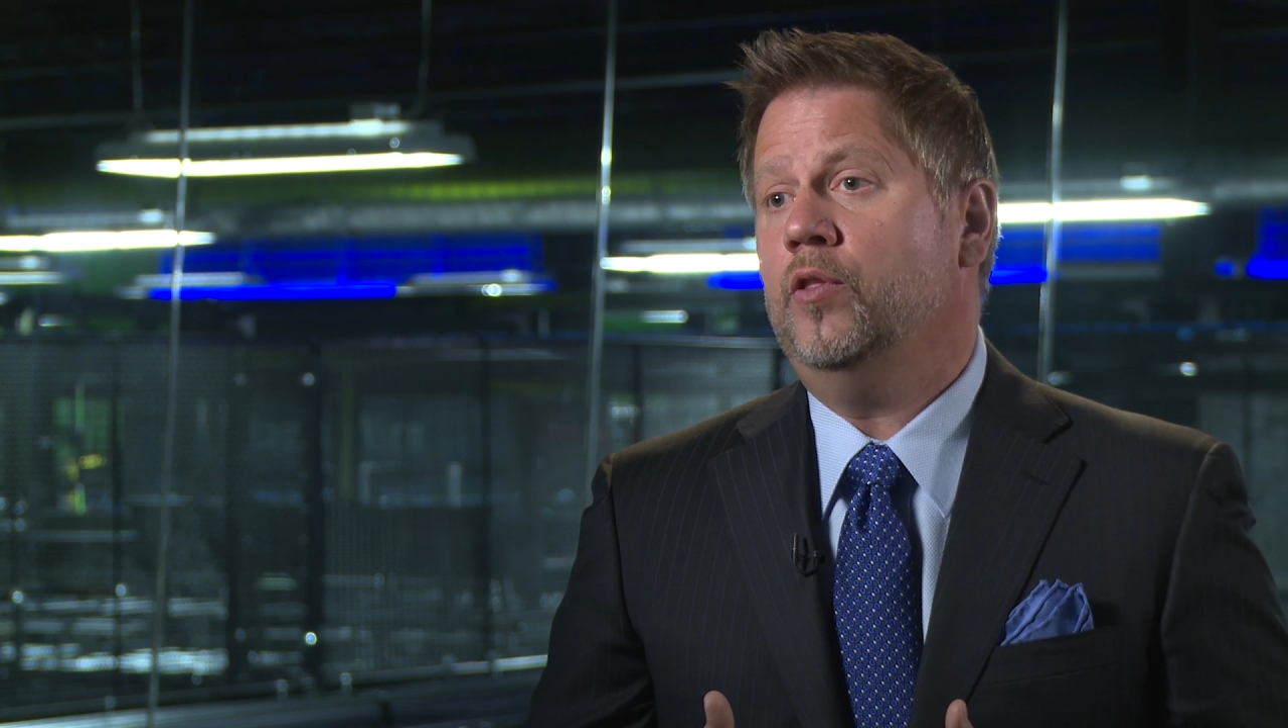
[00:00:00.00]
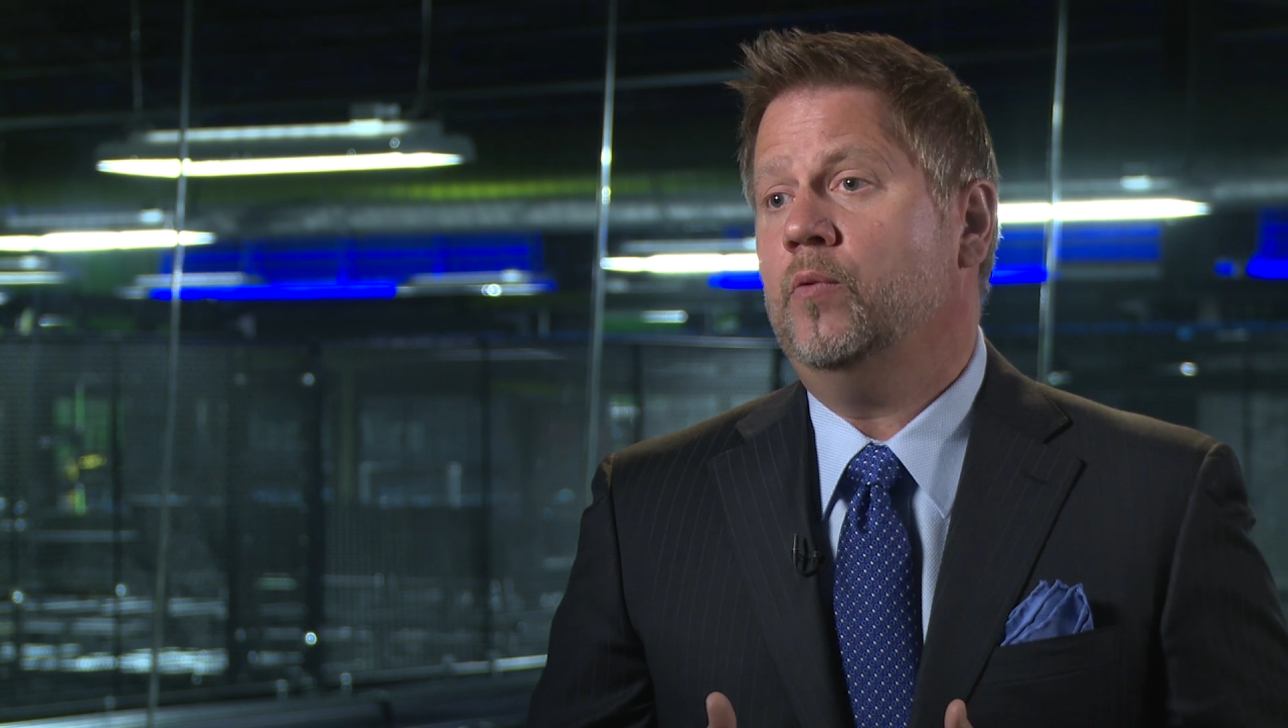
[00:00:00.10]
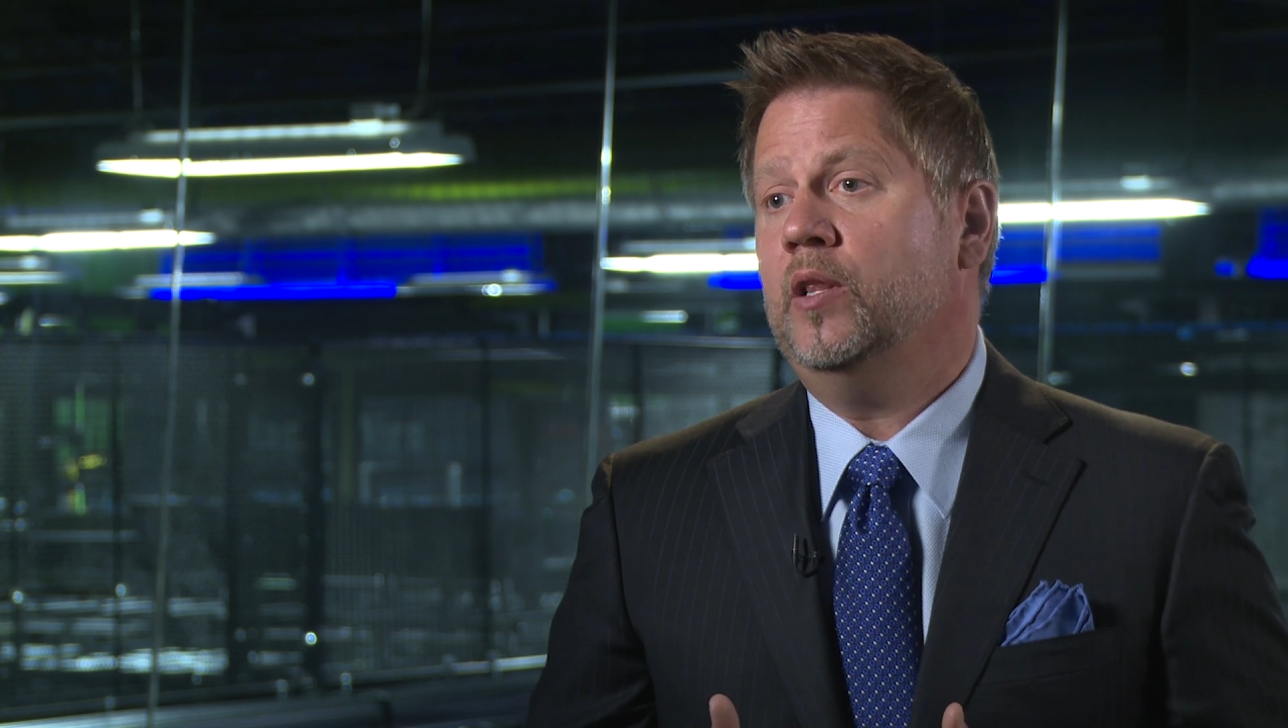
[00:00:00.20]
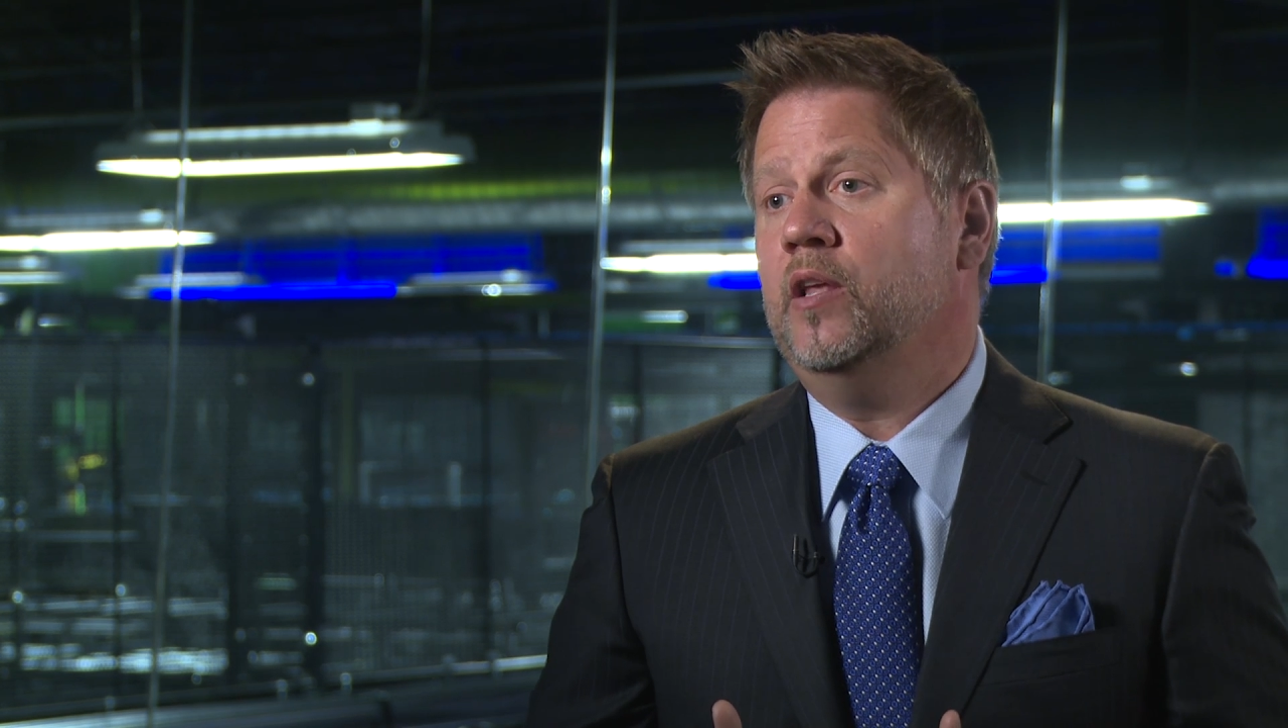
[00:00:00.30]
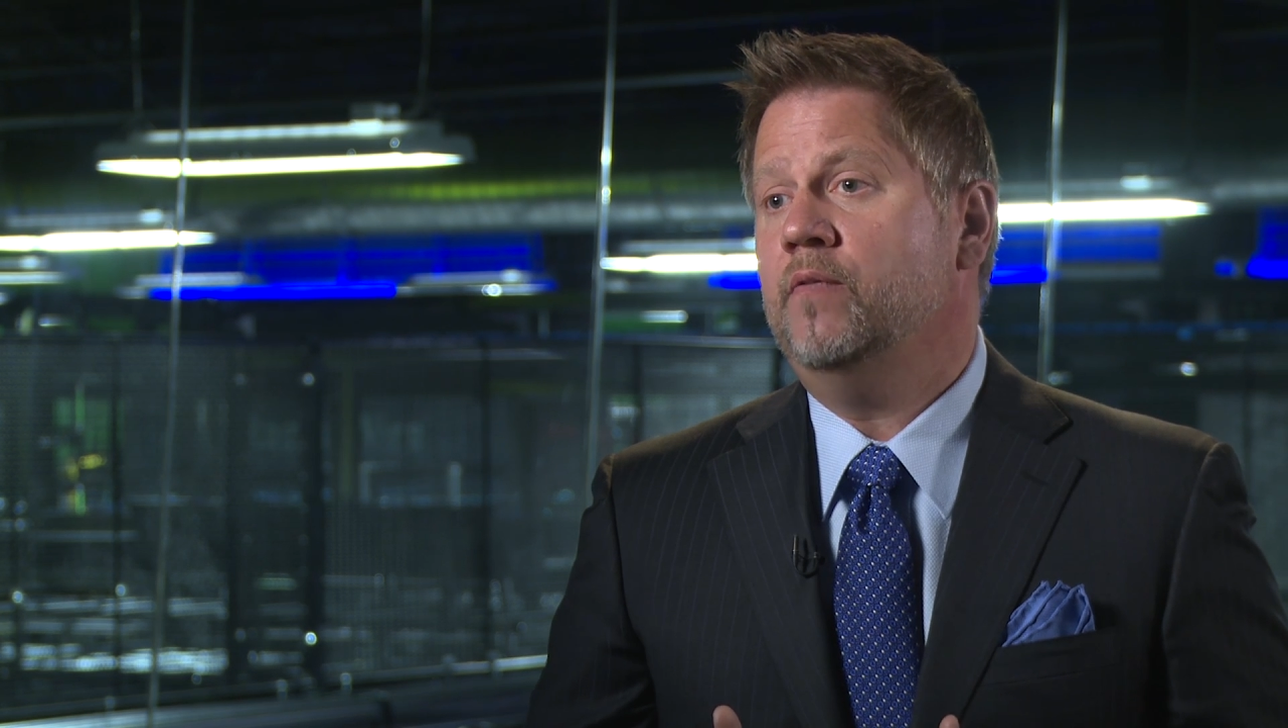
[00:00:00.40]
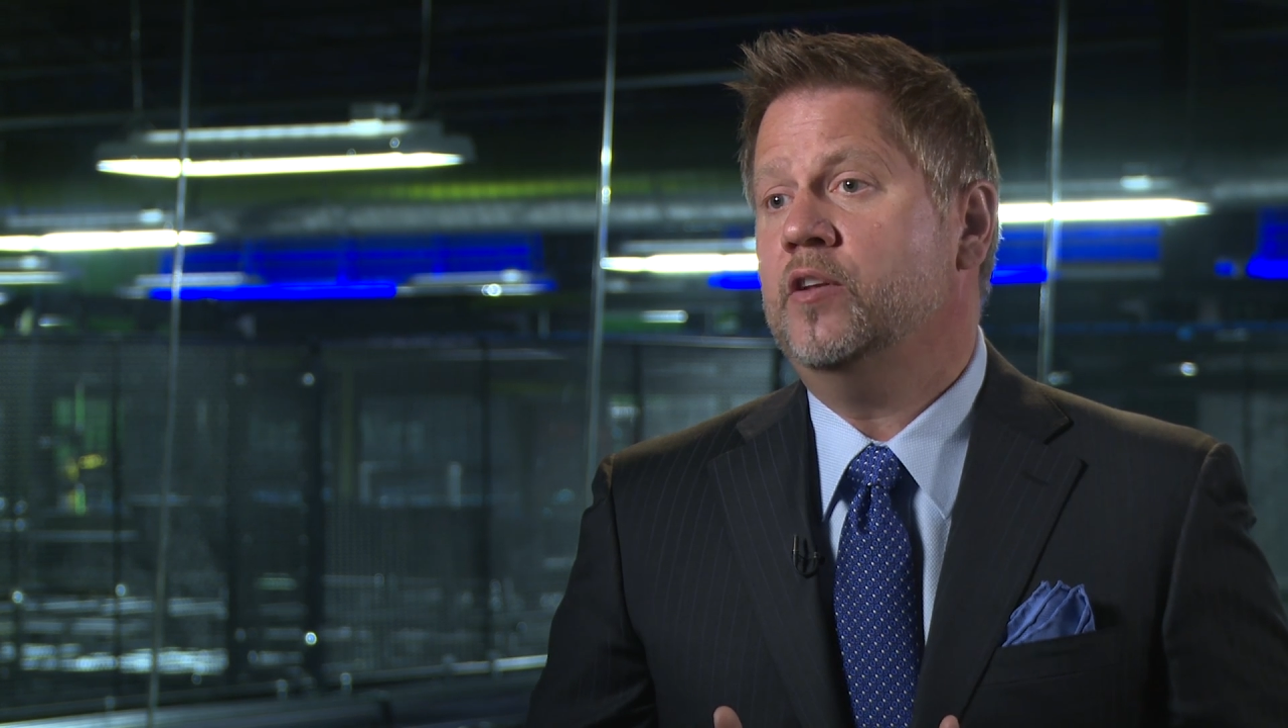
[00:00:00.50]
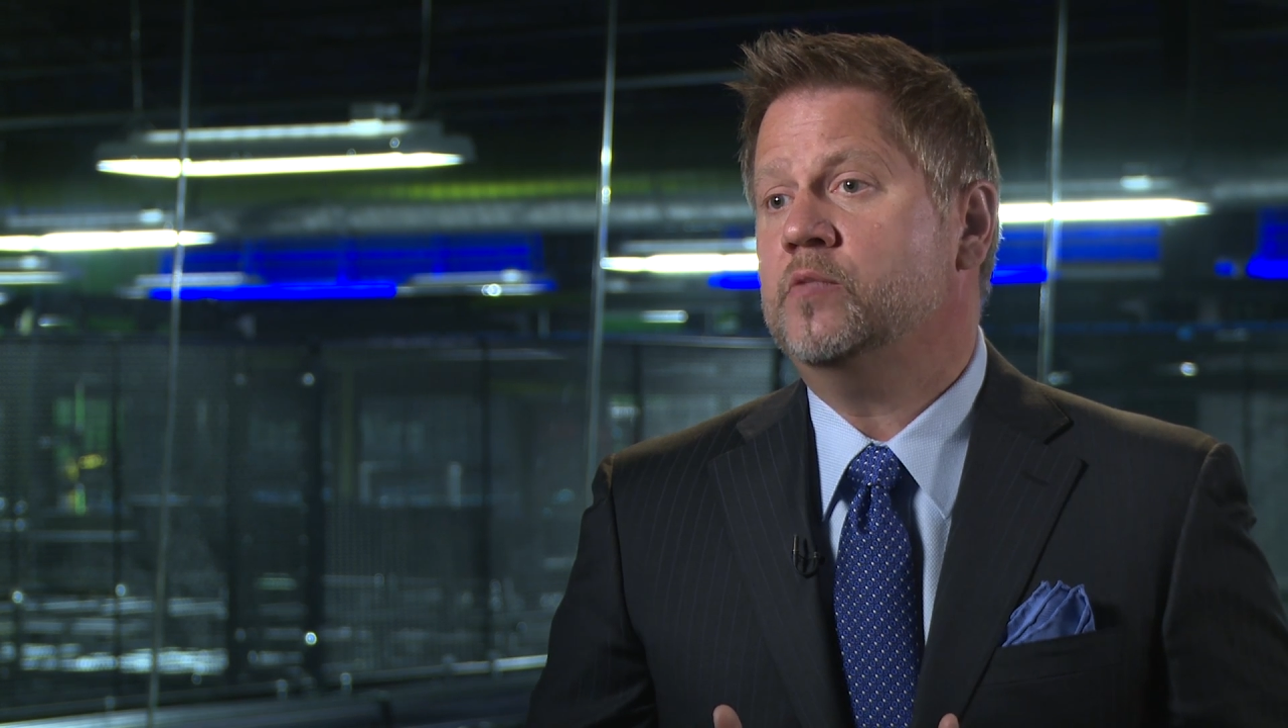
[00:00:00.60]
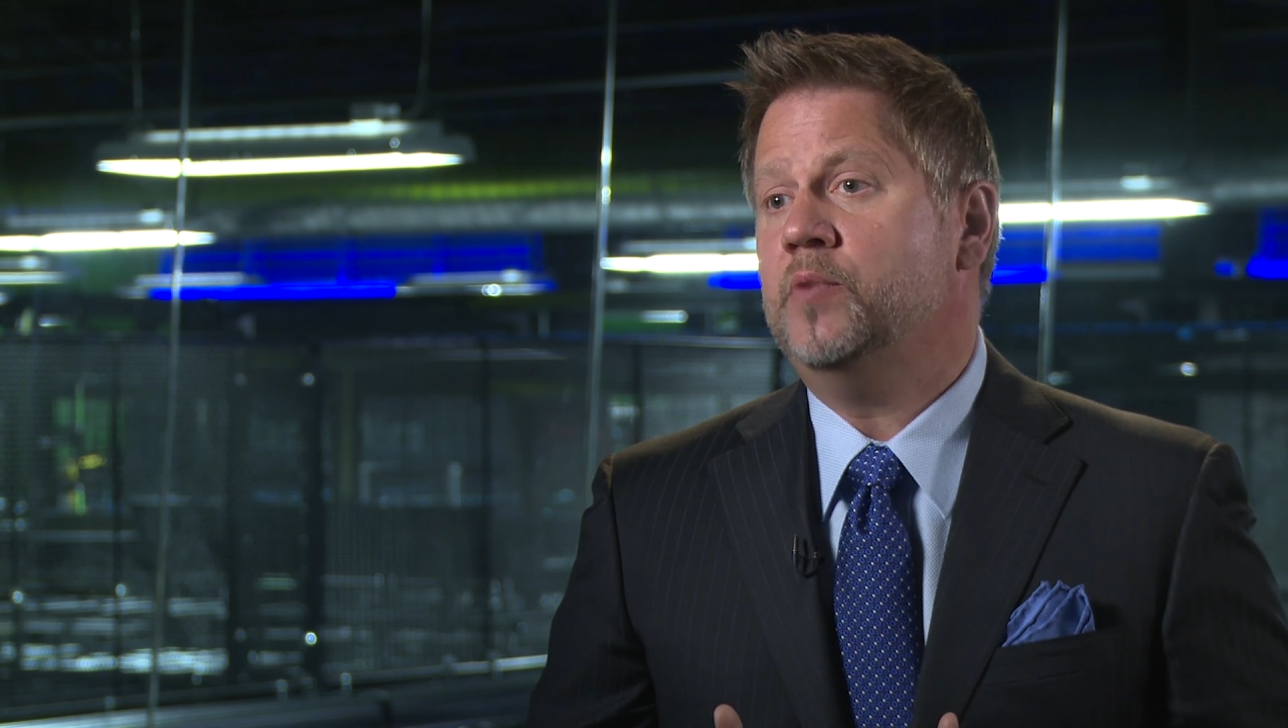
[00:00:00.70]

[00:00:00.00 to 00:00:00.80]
that we live in is